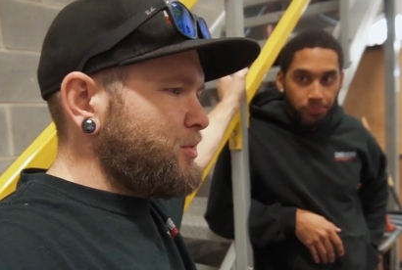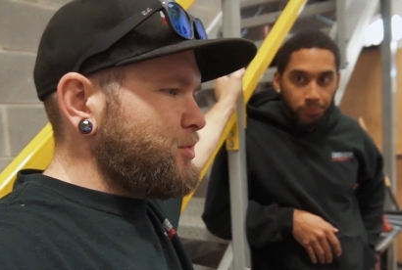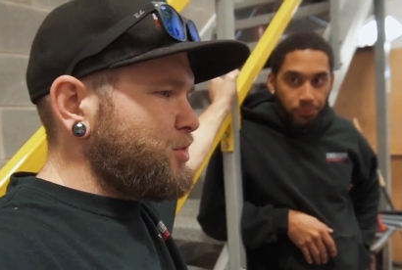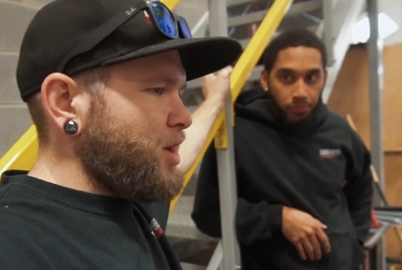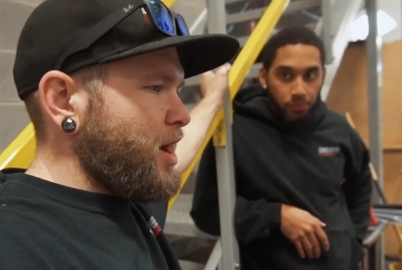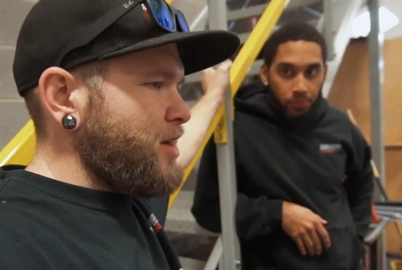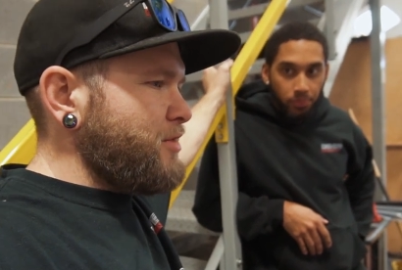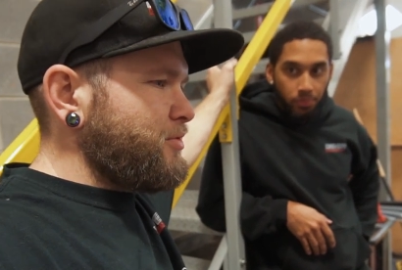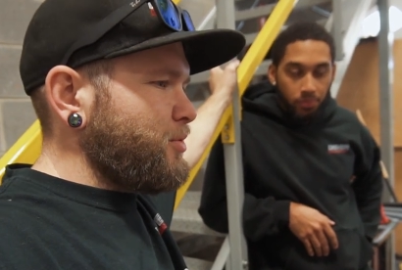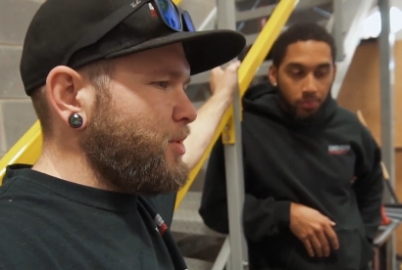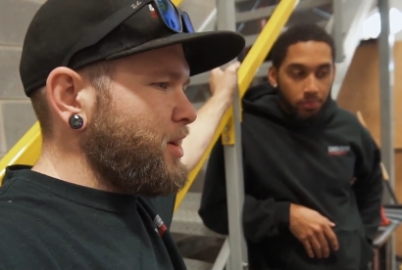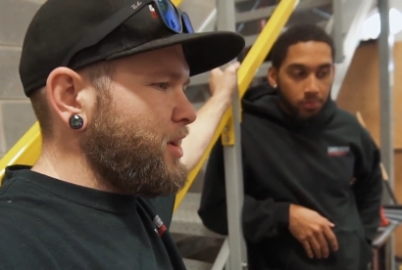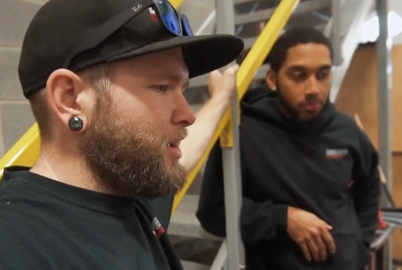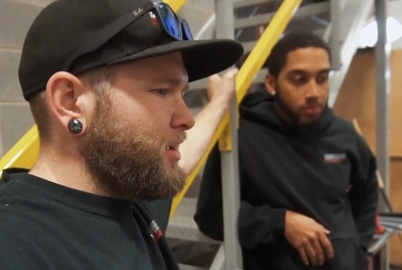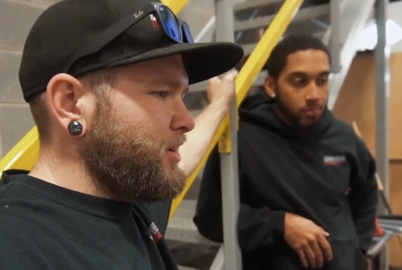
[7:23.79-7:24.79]

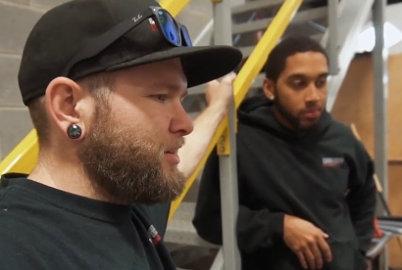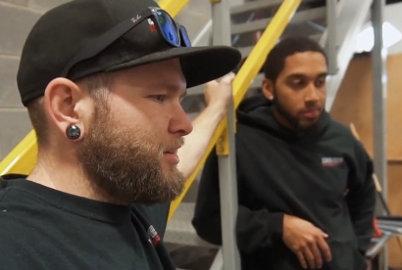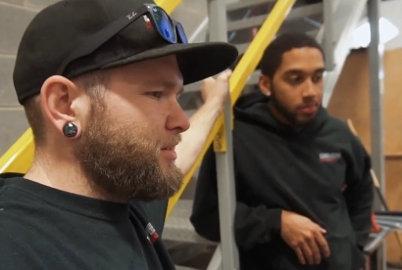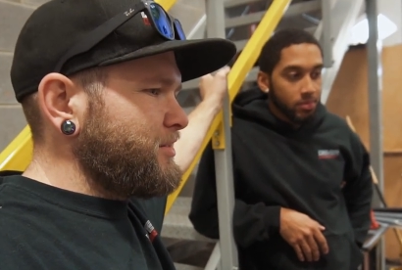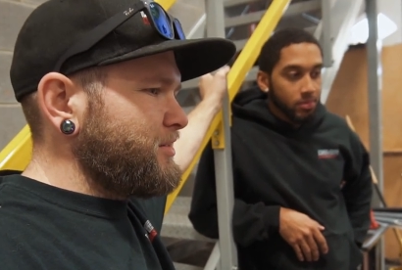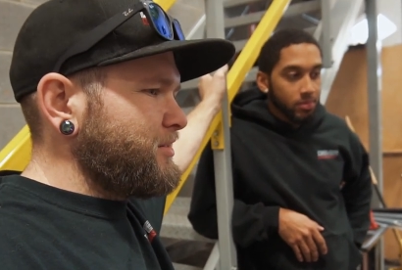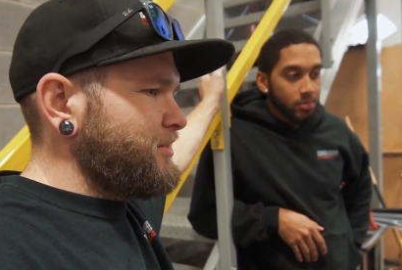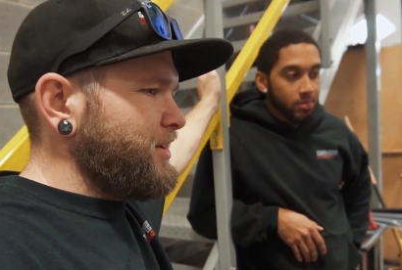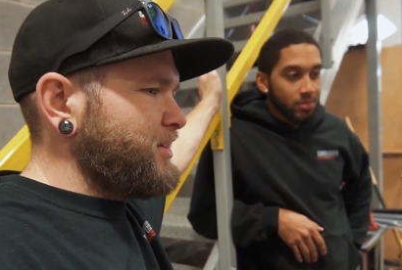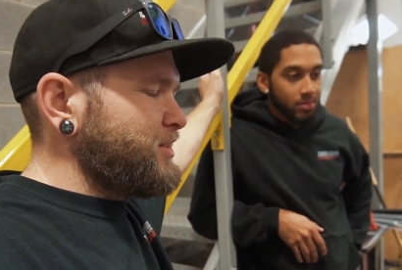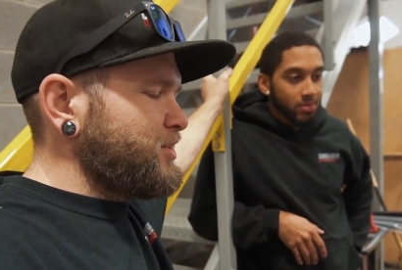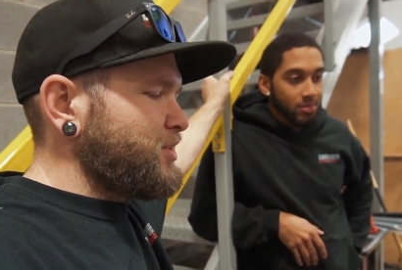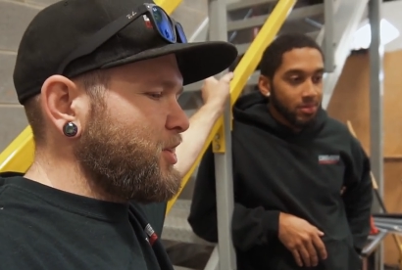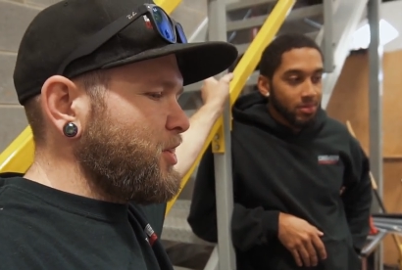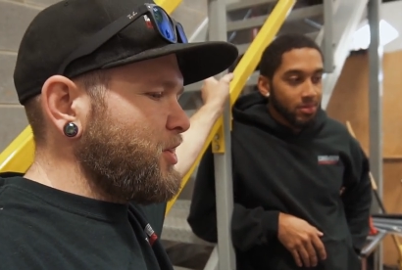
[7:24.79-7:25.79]
Speaker 1: driveway
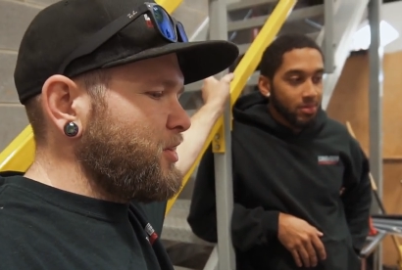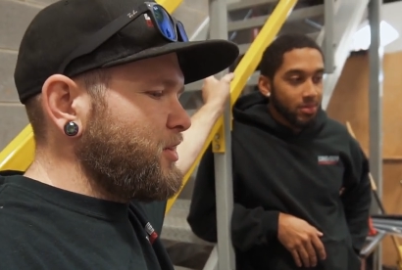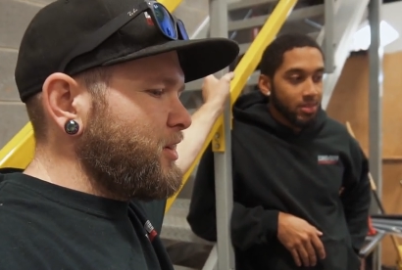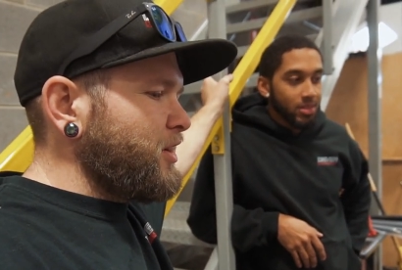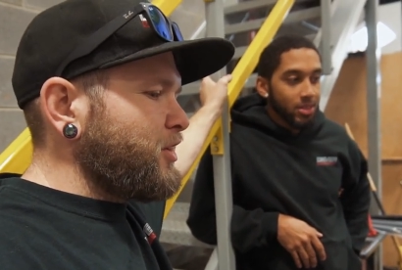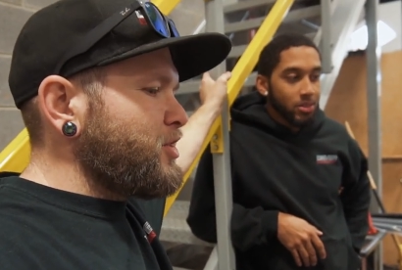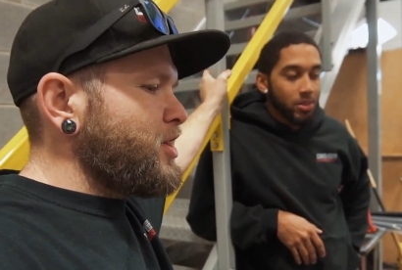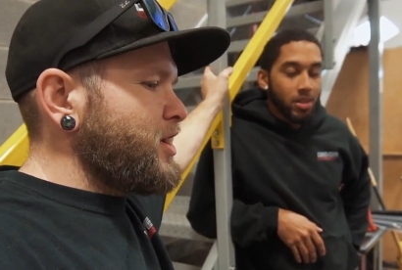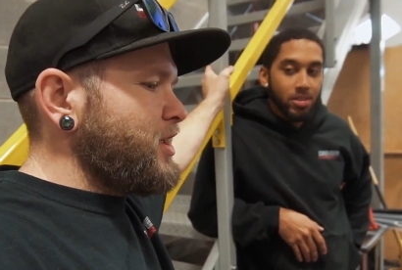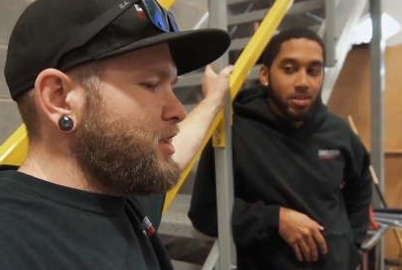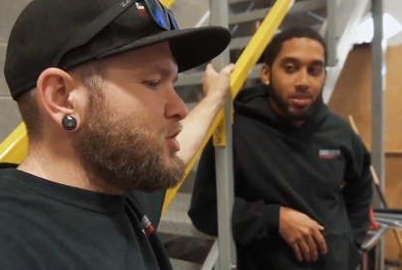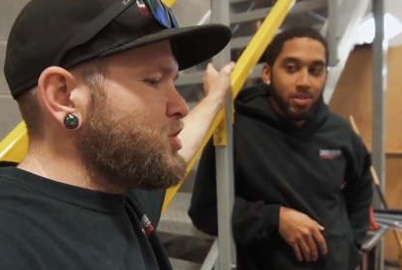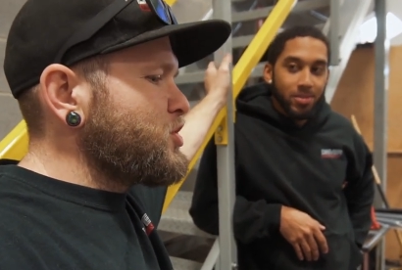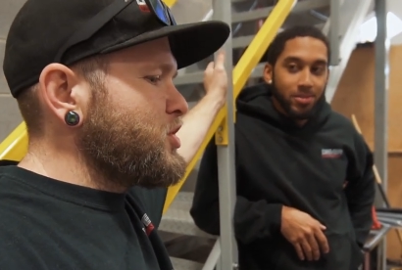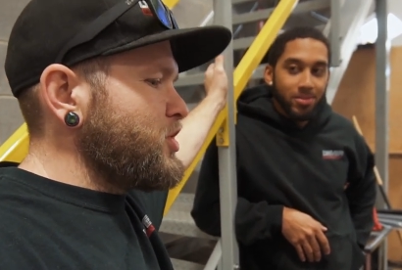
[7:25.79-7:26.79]
install. You Granted,
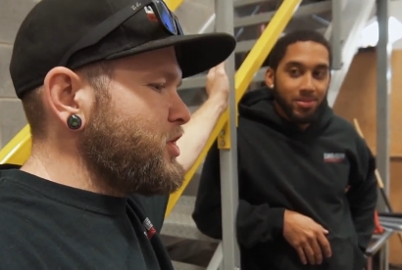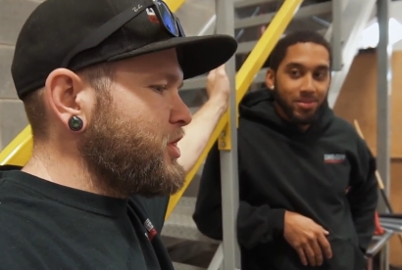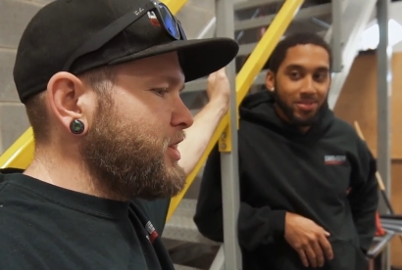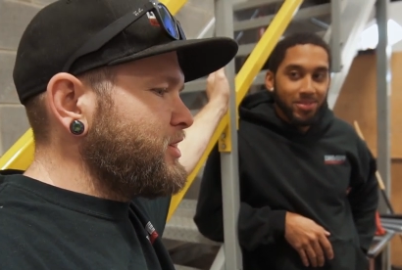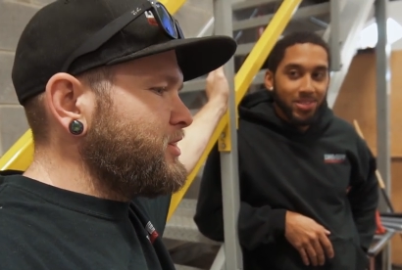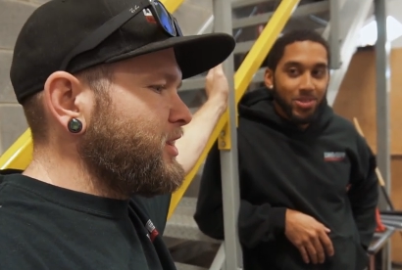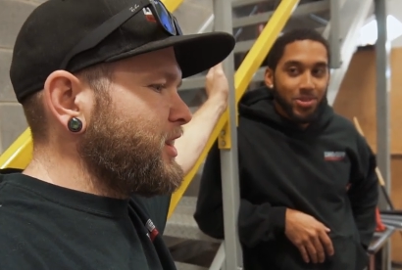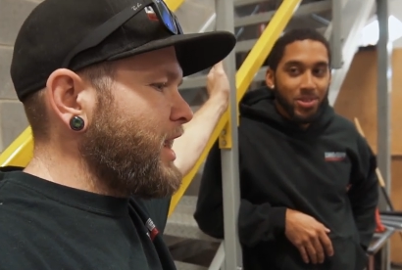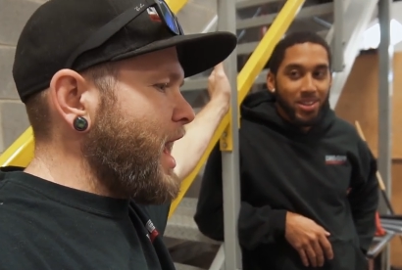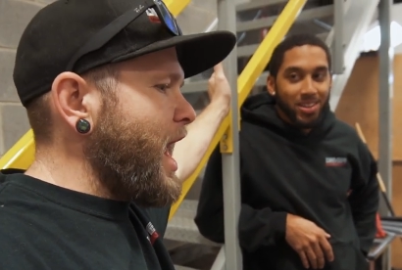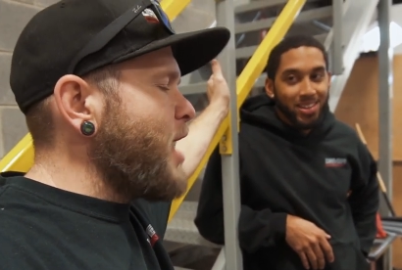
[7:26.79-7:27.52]
so? you could like could